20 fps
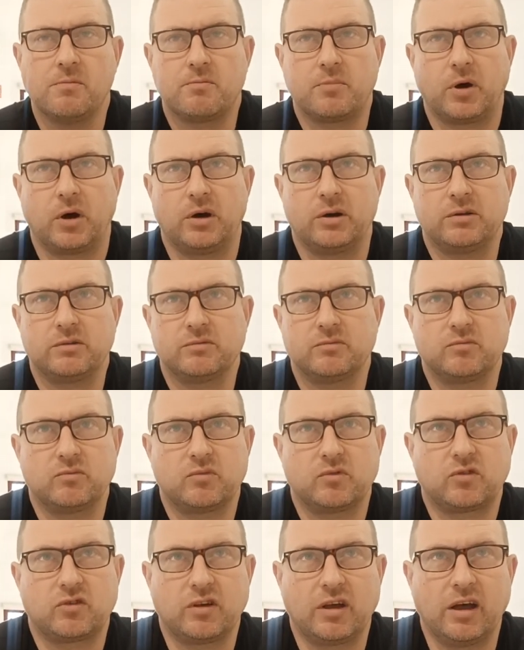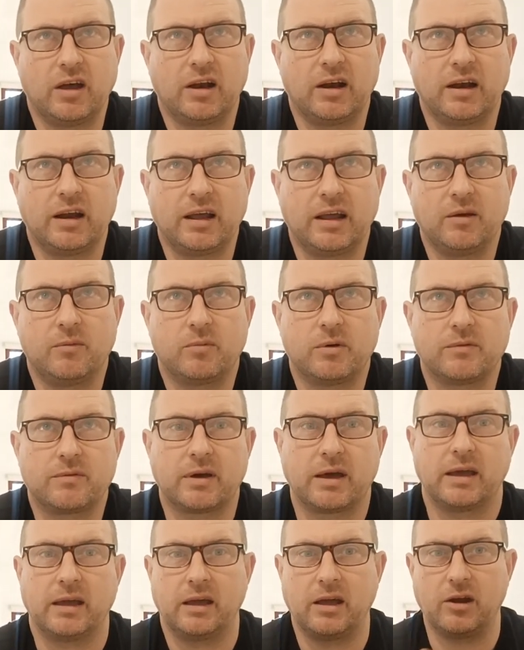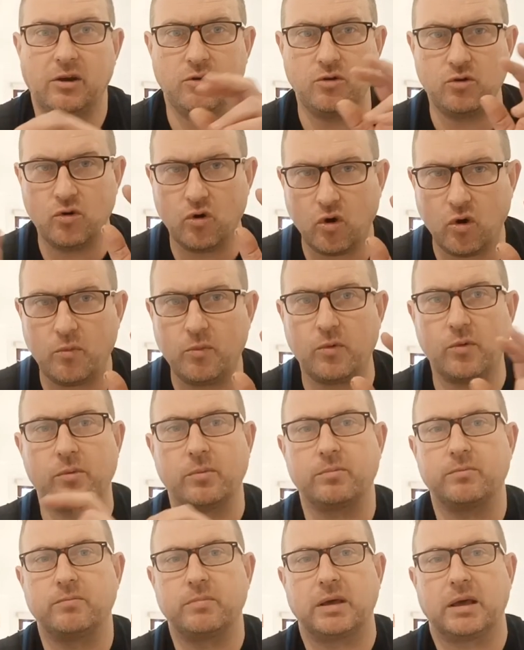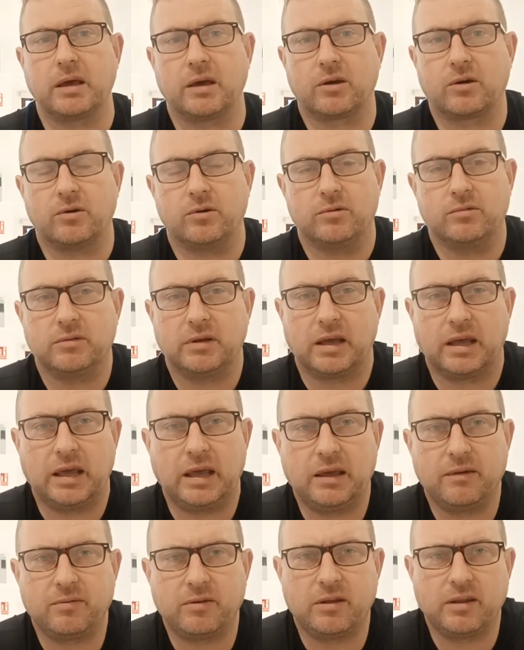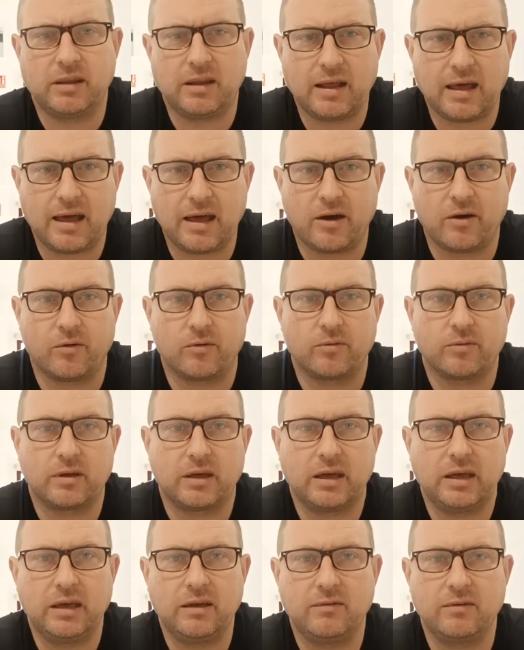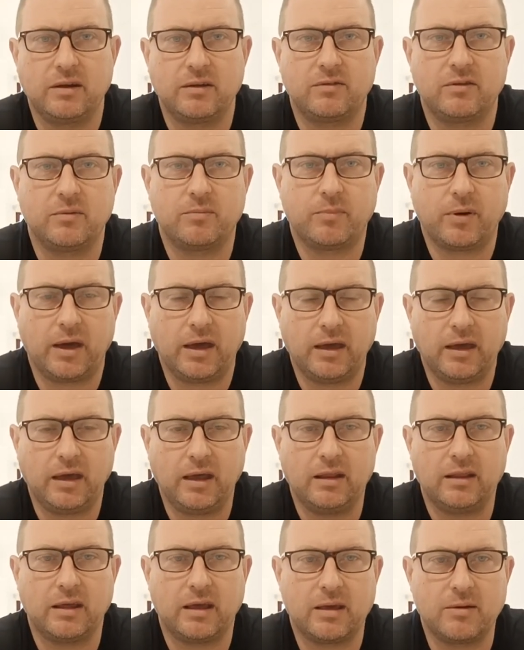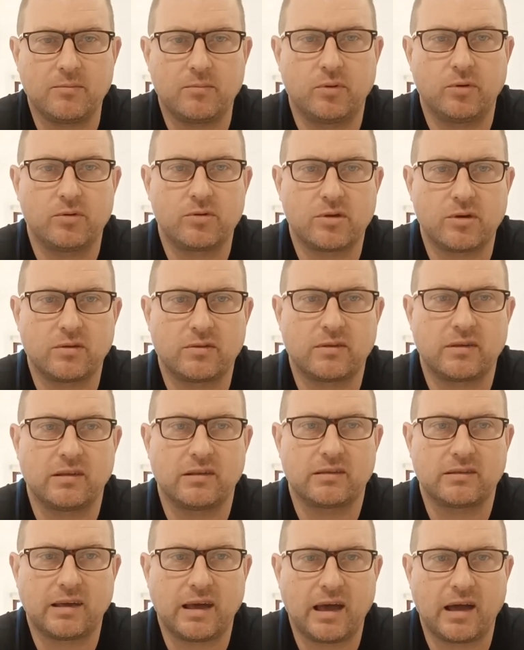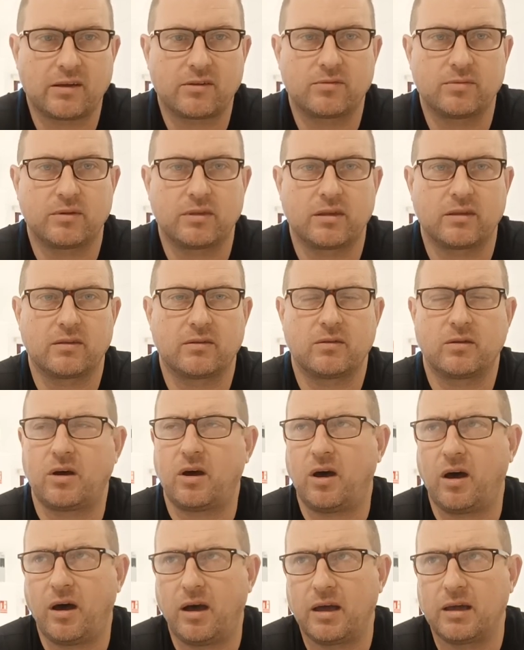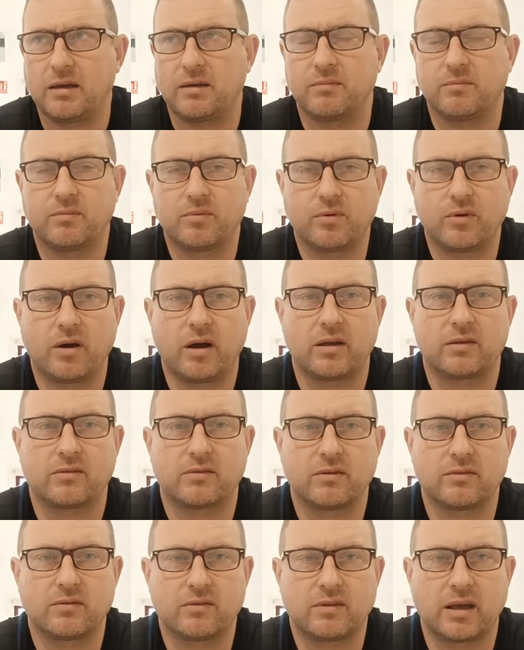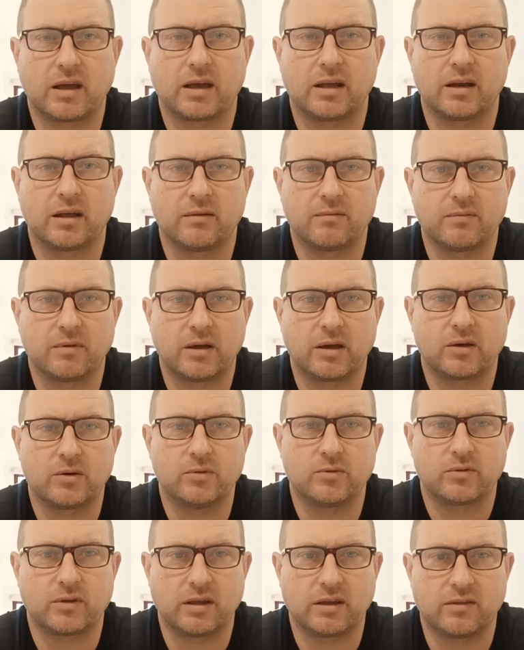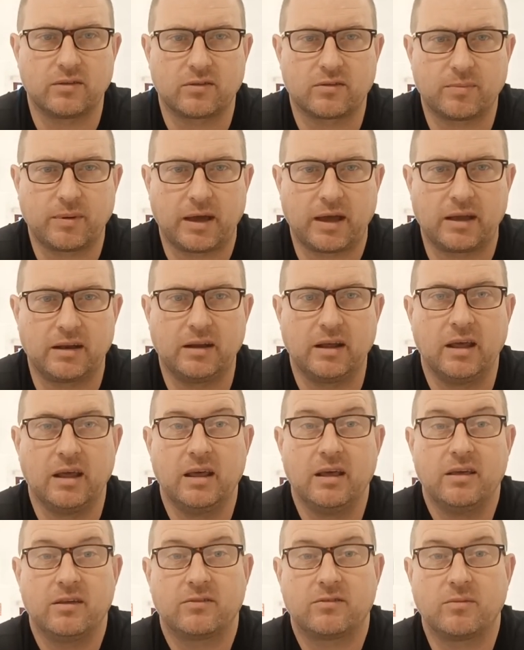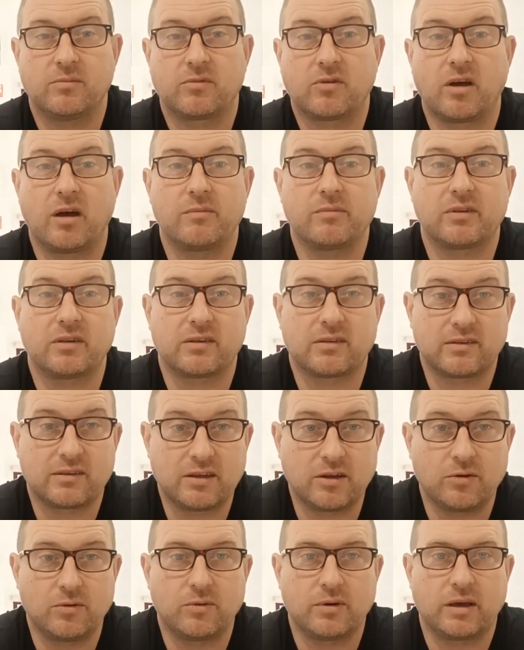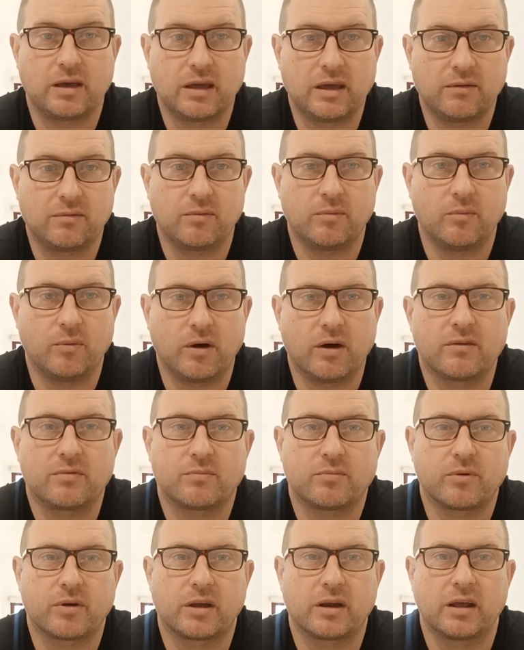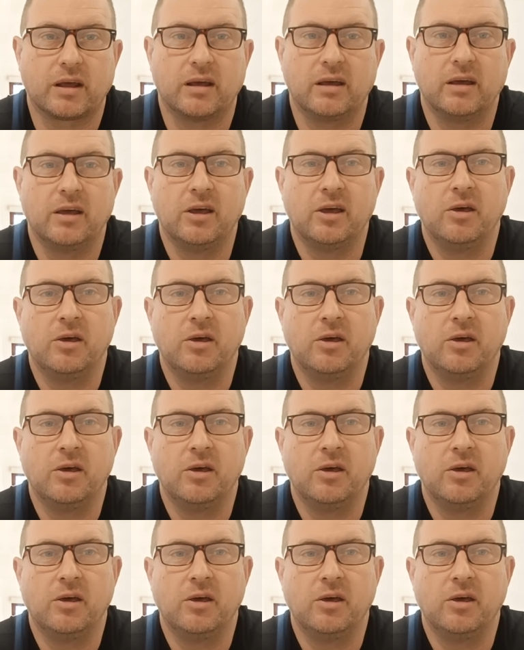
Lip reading: But certainly with a normal vehicle, even now, even if you pay the import duty and tax with the high price of second-hand vehicles in Spain, sometimes it's still even worth bringing it.